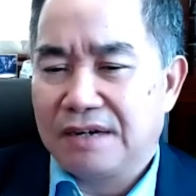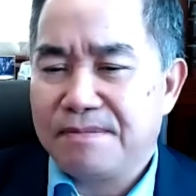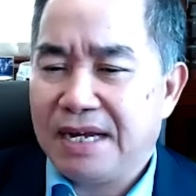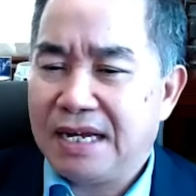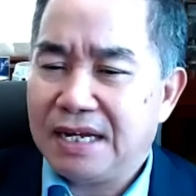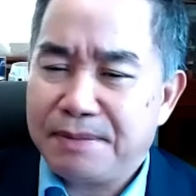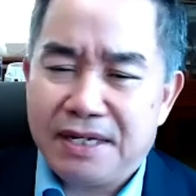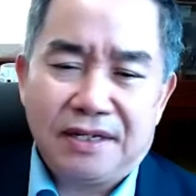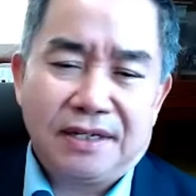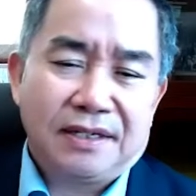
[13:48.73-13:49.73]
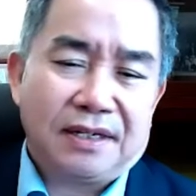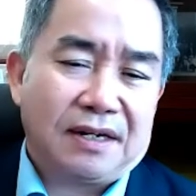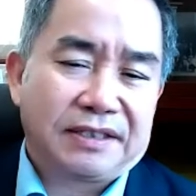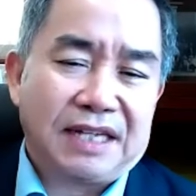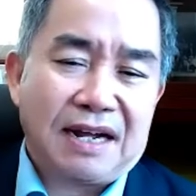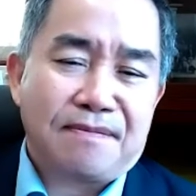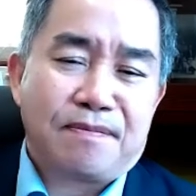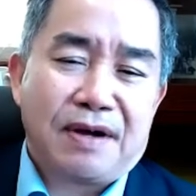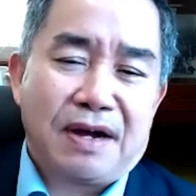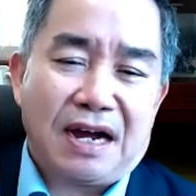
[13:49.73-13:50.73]
maybe
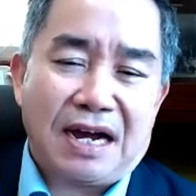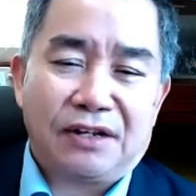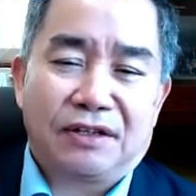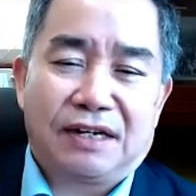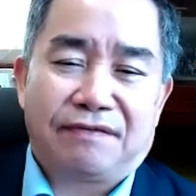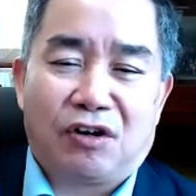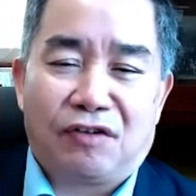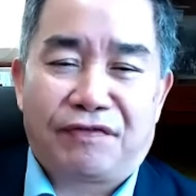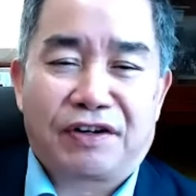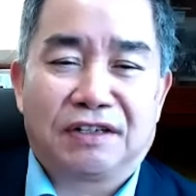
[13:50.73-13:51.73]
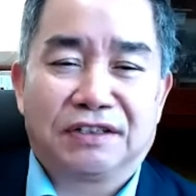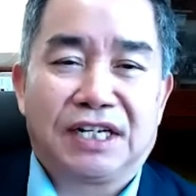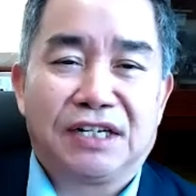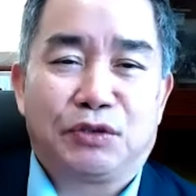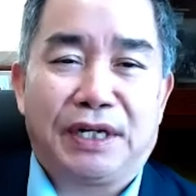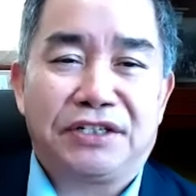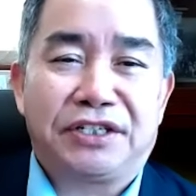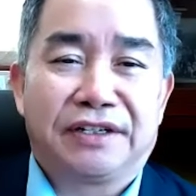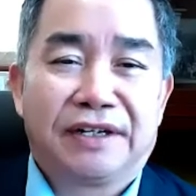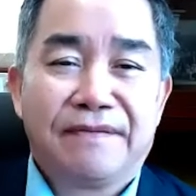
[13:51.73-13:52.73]
some higher level of
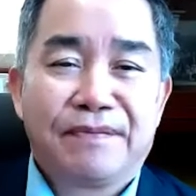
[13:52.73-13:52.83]
concentration